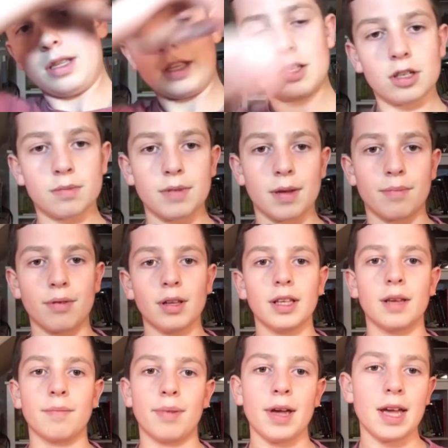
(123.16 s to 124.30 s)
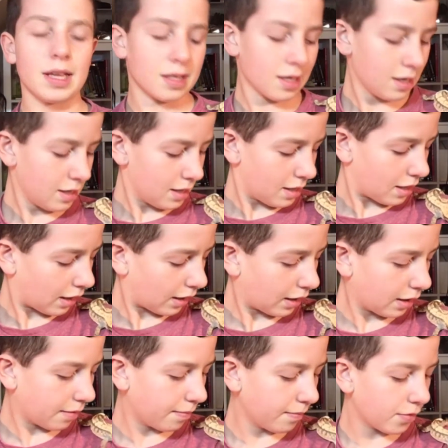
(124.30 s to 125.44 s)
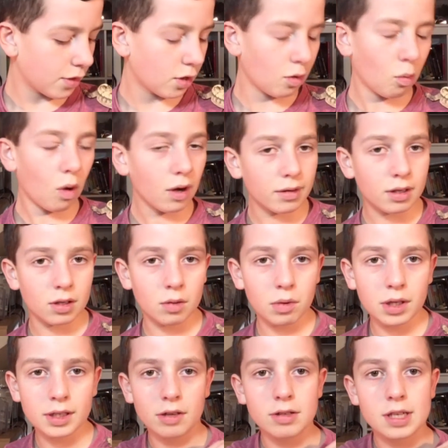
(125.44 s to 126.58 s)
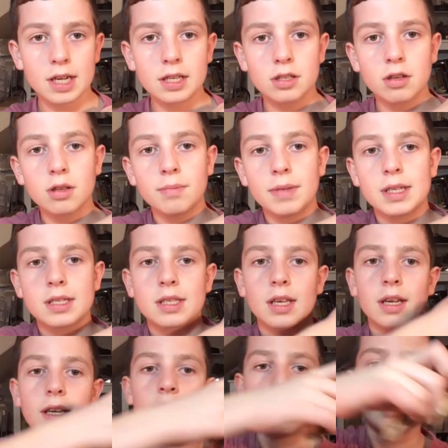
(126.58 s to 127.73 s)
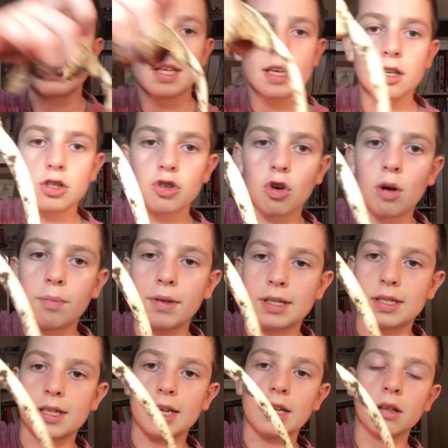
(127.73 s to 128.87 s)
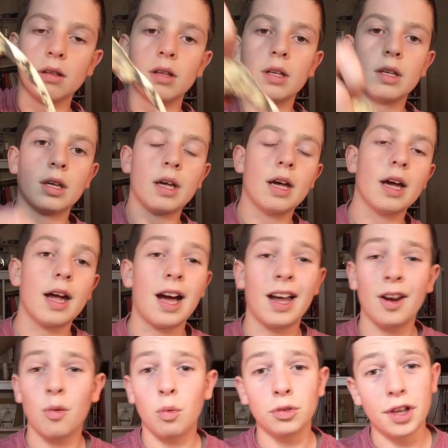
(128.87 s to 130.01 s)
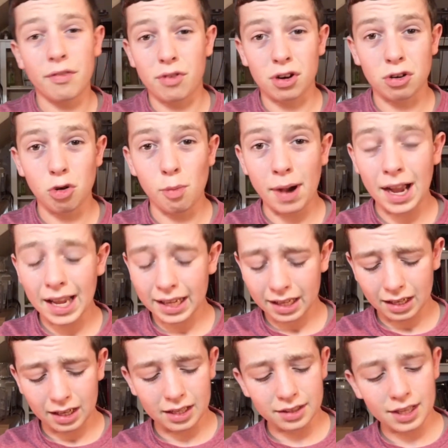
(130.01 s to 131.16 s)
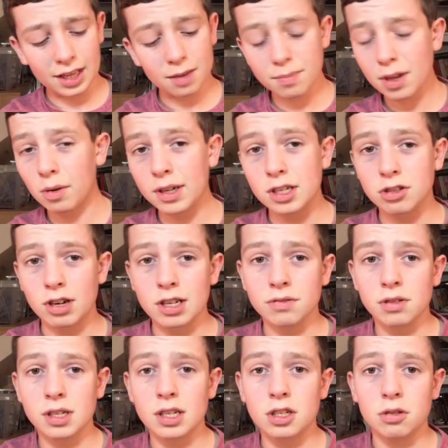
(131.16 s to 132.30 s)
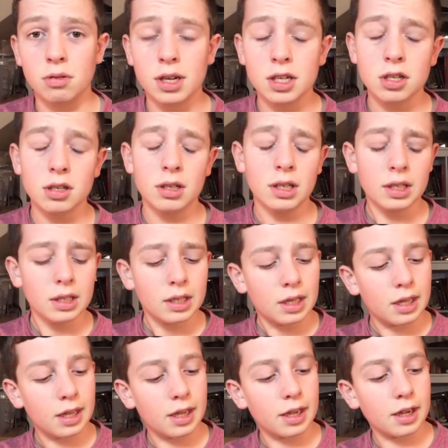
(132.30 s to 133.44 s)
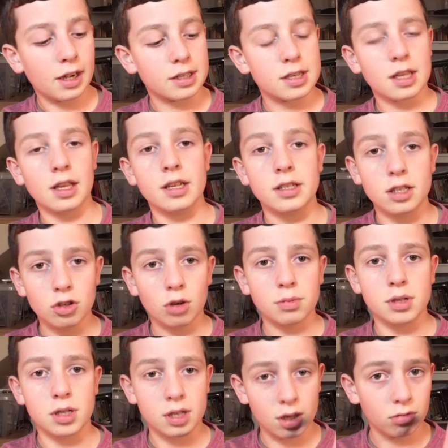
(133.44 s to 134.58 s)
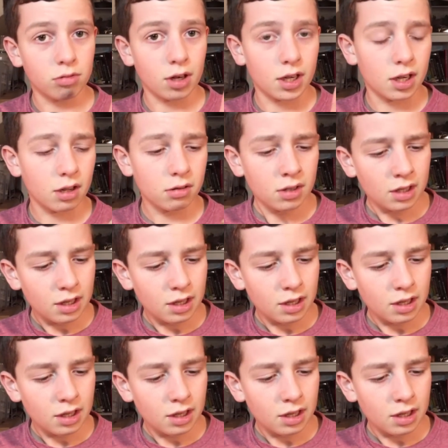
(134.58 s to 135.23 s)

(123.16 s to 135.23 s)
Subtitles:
they just make brilliant pets. The one downside to them is that they can drop this tail, and it will never grow back, and that can be quite a stressful situation. I say that as he drops his tail right now,